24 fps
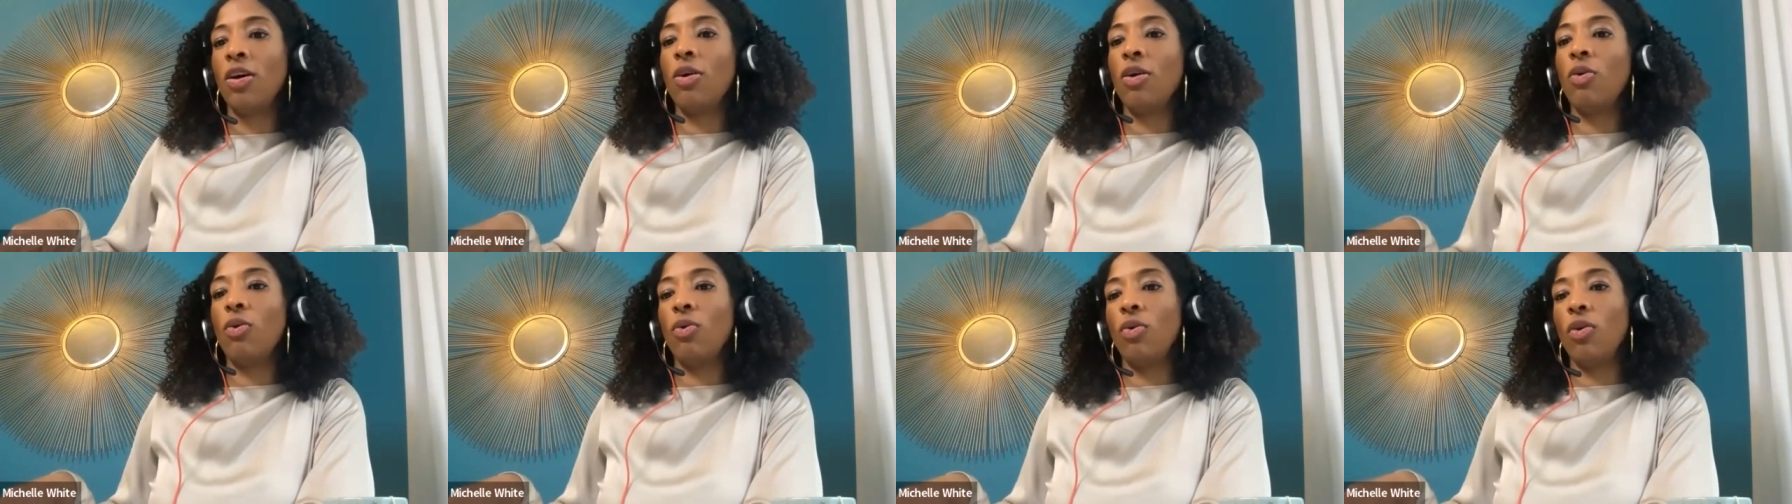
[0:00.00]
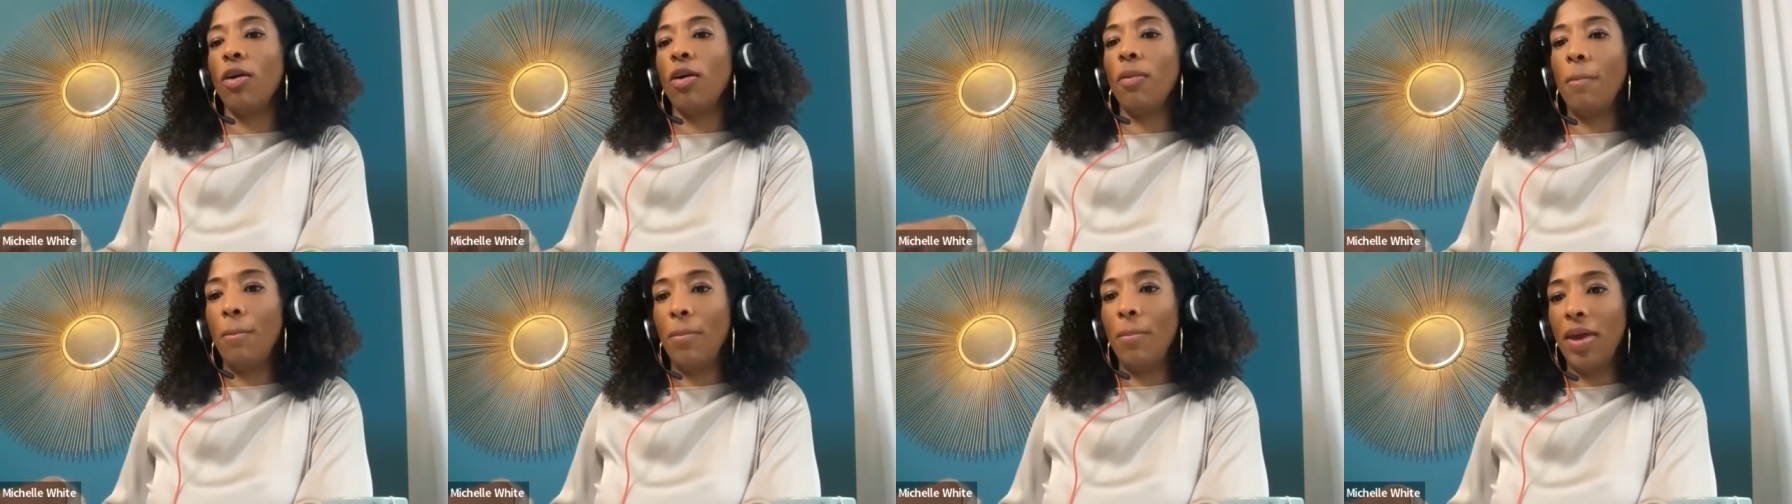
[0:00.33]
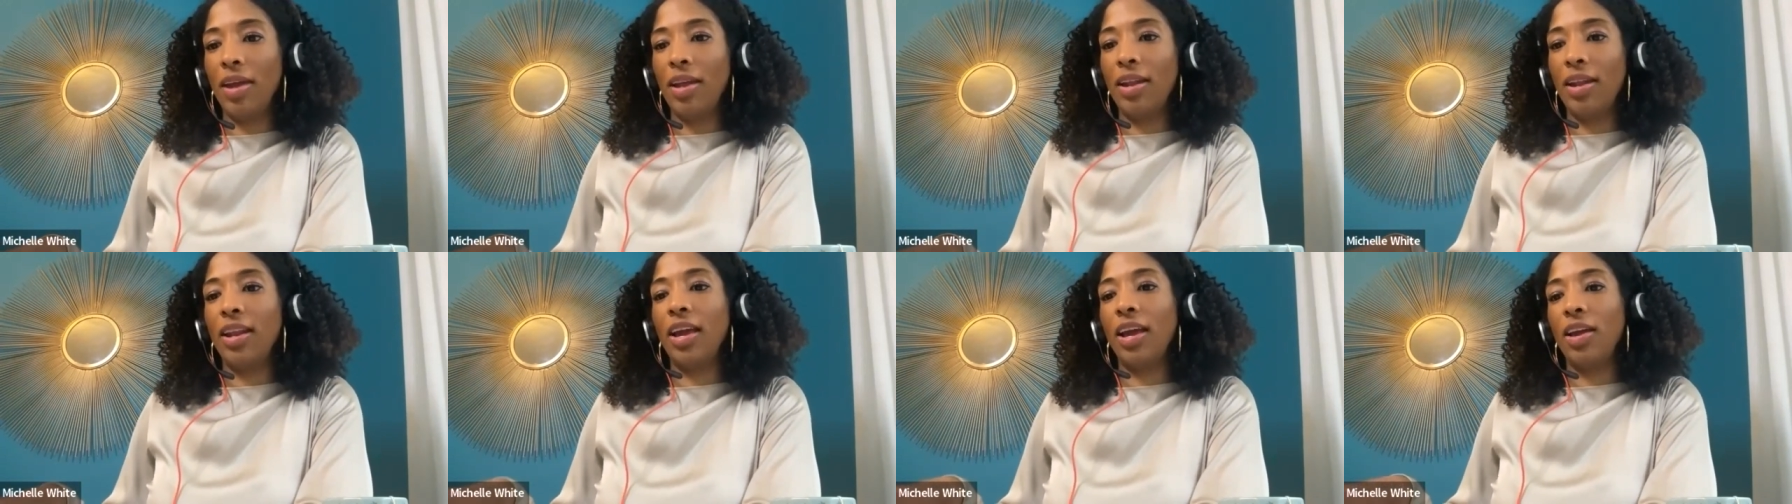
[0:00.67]
or
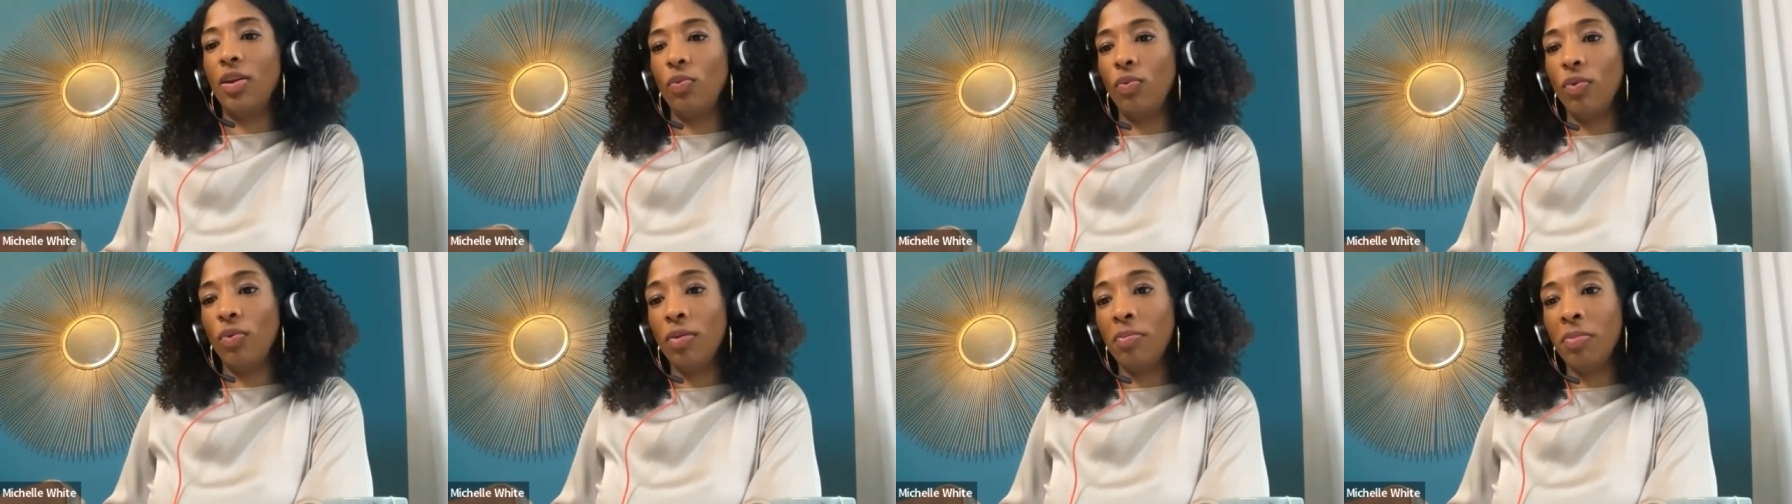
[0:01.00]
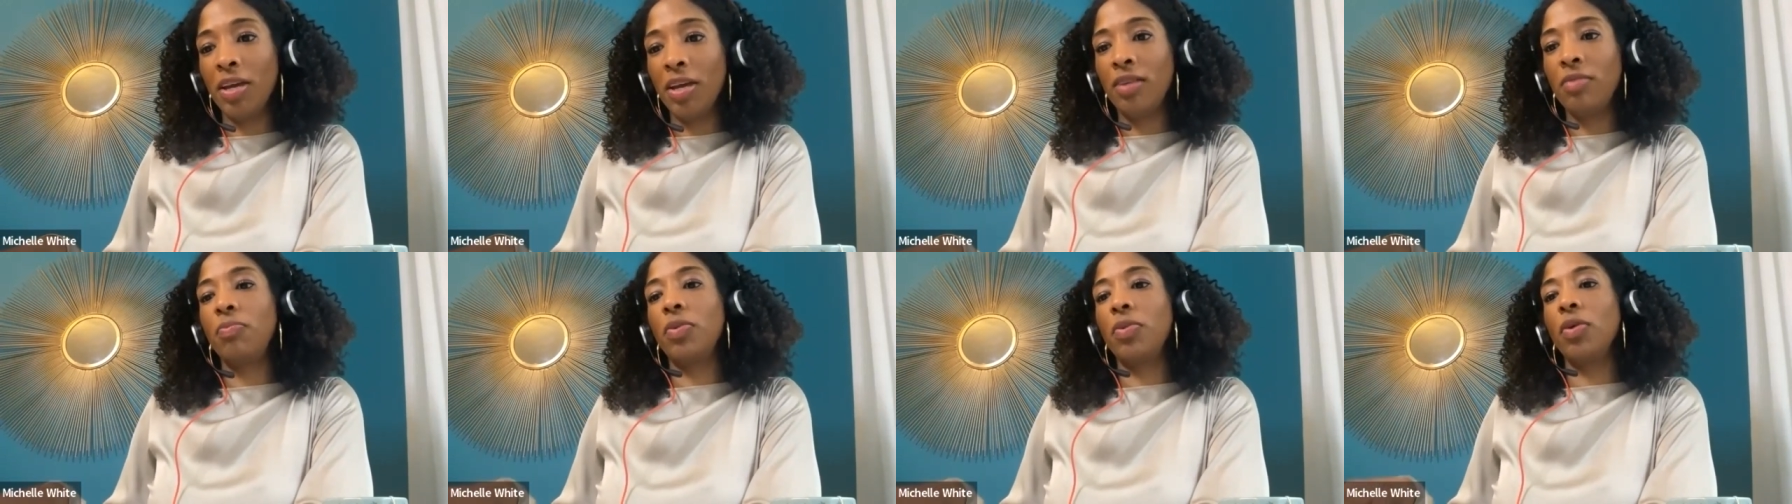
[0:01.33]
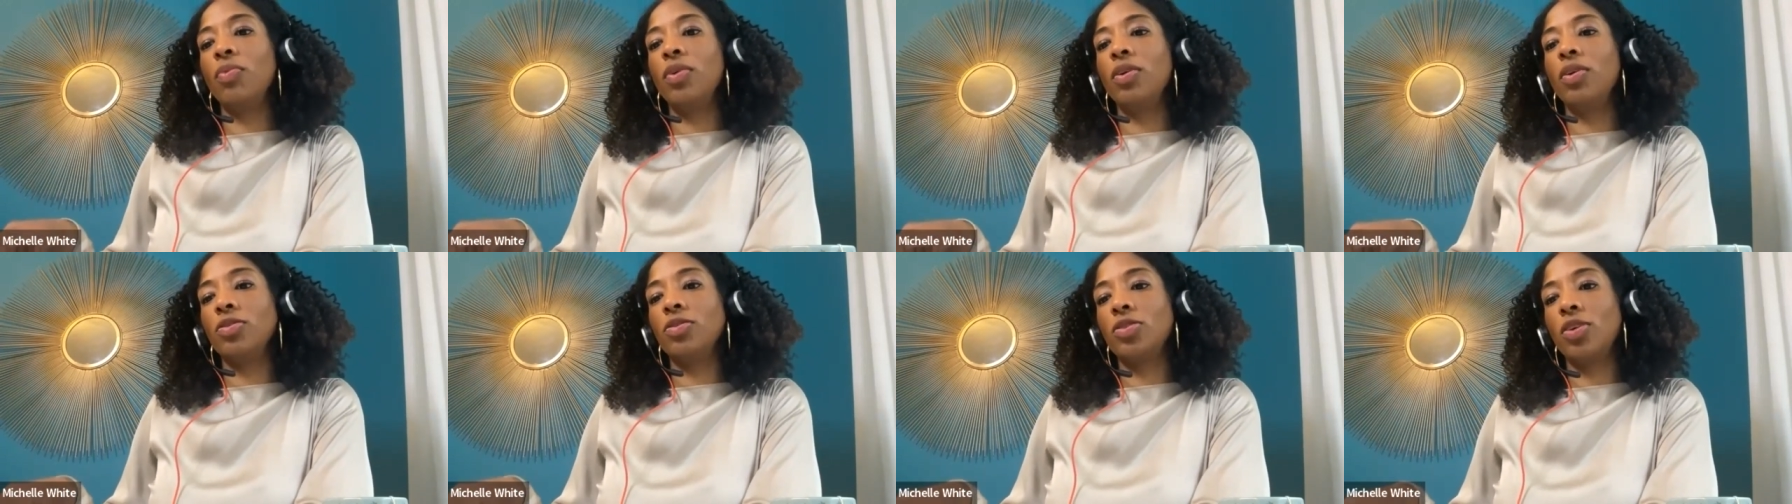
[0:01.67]
men and women, but
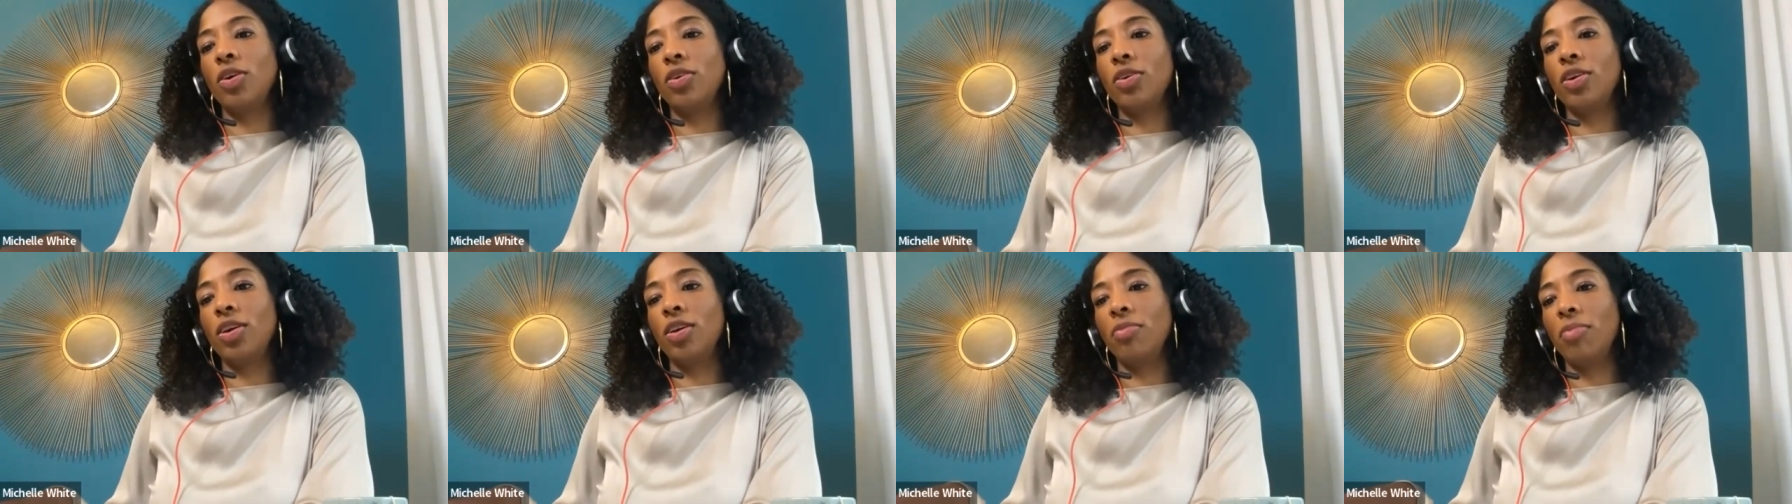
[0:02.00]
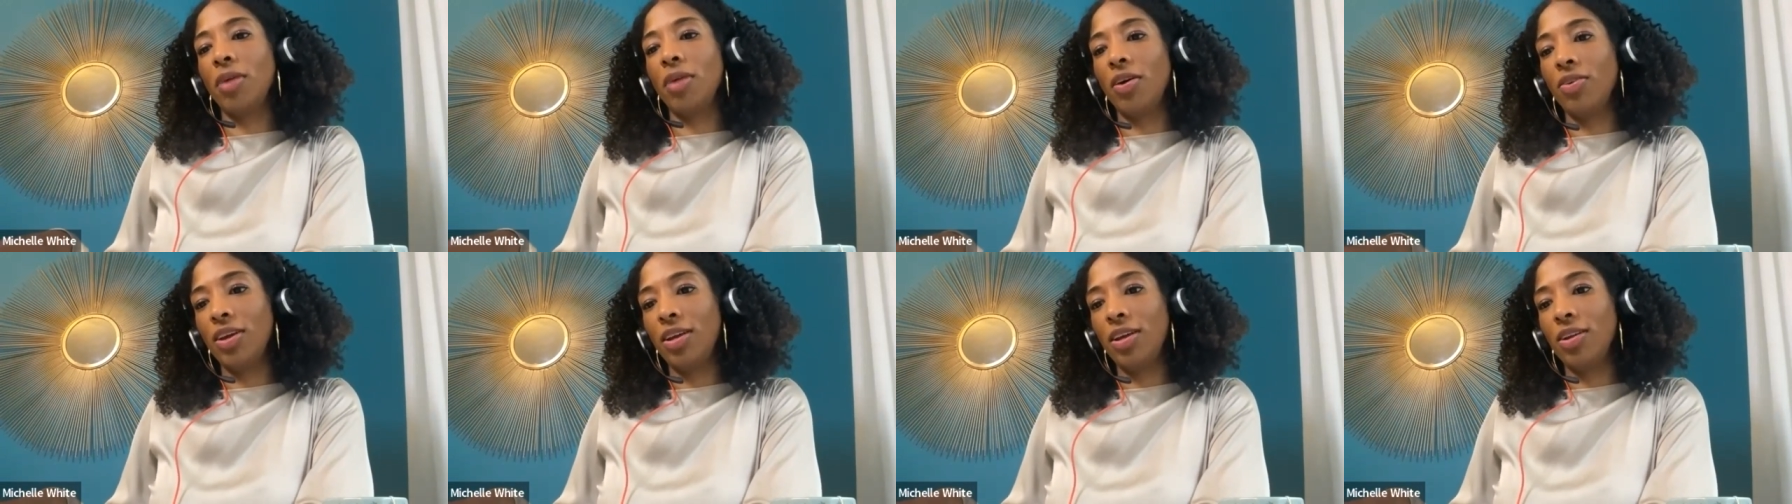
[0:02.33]
we are talking about